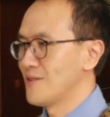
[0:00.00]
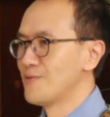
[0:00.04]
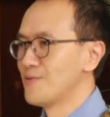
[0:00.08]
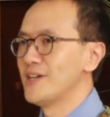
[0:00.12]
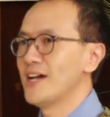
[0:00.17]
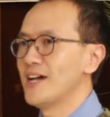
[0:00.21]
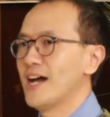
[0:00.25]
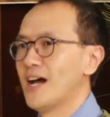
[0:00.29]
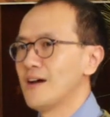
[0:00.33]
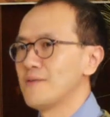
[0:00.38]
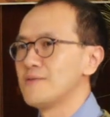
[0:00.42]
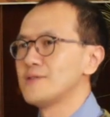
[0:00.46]
we
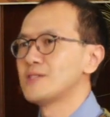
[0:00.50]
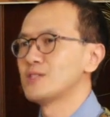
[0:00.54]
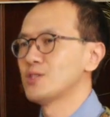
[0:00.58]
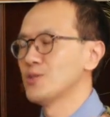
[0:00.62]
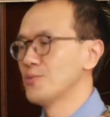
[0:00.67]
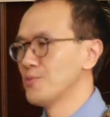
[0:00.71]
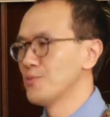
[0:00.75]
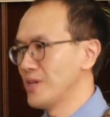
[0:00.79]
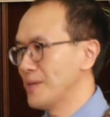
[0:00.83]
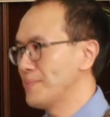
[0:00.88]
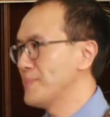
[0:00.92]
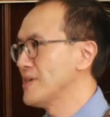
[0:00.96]
have
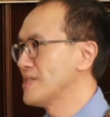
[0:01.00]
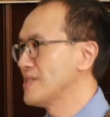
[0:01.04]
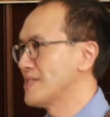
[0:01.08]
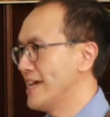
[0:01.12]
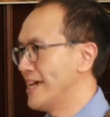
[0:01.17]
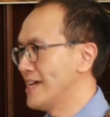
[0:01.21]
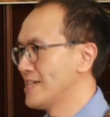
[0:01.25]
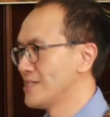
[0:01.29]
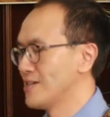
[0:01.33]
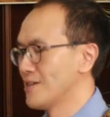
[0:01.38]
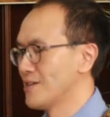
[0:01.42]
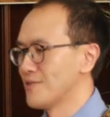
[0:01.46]
sweet
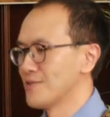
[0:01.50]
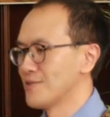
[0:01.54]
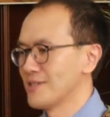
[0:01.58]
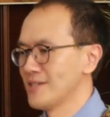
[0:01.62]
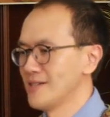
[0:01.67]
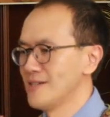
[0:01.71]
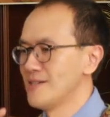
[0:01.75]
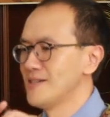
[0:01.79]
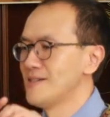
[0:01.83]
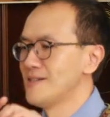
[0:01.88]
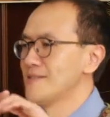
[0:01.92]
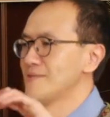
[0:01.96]
potatoes
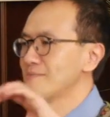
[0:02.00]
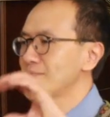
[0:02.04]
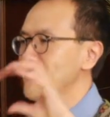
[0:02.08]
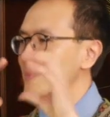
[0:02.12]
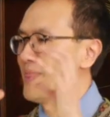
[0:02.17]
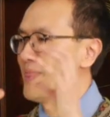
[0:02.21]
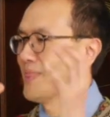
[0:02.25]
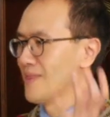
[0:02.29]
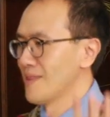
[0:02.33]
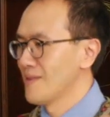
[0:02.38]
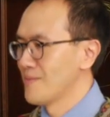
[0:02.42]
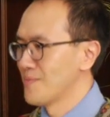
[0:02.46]

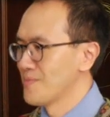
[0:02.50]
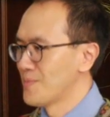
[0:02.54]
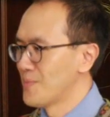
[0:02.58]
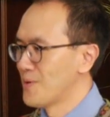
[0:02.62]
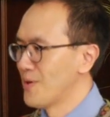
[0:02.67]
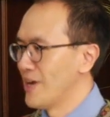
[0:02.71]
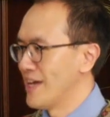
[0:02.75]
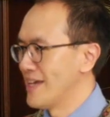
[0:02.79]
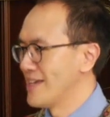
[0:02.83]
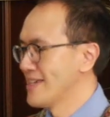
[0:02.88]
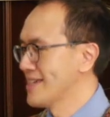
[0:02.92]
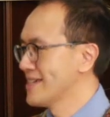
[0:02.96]

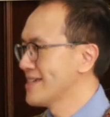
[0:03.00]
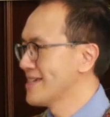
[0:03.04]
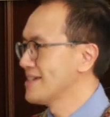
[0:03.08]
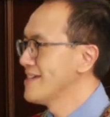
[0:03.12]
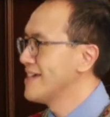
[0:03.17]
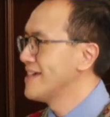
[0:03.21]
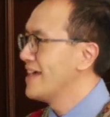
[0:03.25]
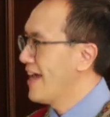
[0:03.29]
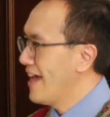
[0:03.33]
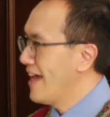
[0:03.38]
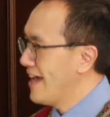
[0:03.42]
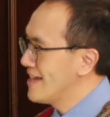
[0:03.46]
break
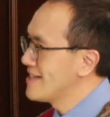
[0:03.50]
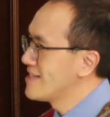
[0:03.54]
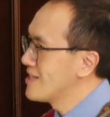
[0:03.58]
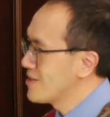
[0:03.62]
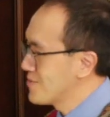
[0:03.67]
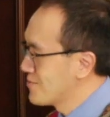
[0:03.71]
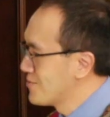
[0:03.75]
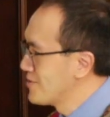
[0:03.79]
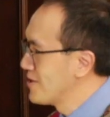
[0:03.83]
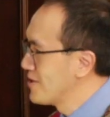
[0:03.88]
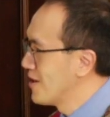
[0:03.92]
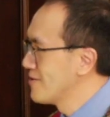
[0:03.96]
and
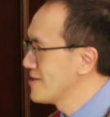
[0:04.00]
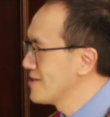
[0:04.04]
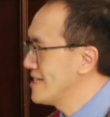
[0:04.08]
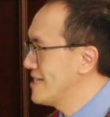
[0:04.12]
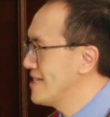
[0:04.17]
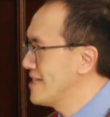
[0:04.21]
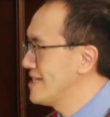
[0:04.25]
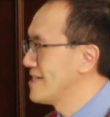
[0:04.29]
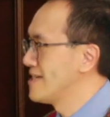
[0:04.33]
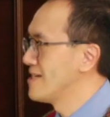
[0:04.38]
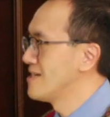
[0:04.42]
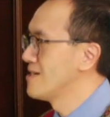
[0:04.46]
oolong
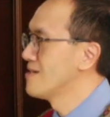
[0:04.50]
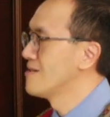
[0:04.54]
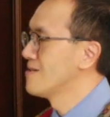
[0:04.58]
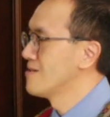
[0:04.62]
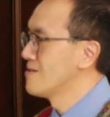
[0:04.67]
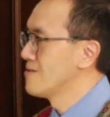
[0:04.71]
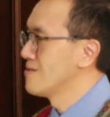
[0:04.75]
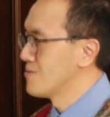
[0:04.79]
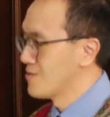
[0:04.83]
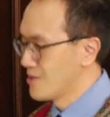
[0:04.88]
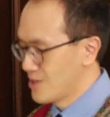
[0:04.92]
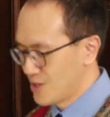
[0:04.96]
tea
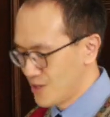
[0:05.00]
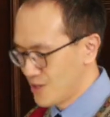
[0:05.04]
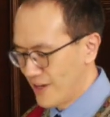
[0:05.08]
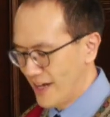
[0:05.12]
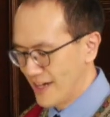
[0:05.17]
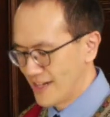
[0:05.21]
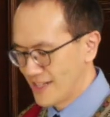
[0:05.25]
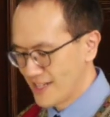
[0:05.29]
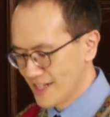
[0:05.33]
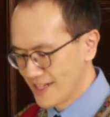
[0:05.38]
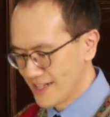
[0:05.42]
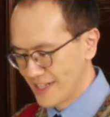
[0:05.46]
we
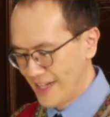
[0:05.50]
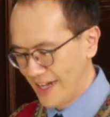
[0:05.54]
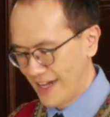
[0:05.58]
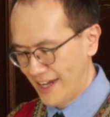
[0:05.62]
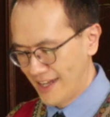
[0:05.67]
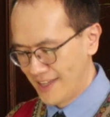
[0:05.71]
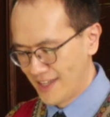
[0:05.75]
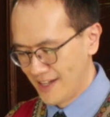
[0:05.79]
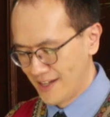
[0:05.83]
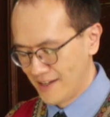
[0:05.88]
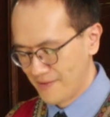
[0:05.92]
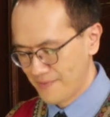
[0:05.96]
drank
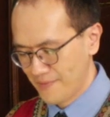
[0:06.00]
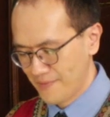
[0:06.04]
together.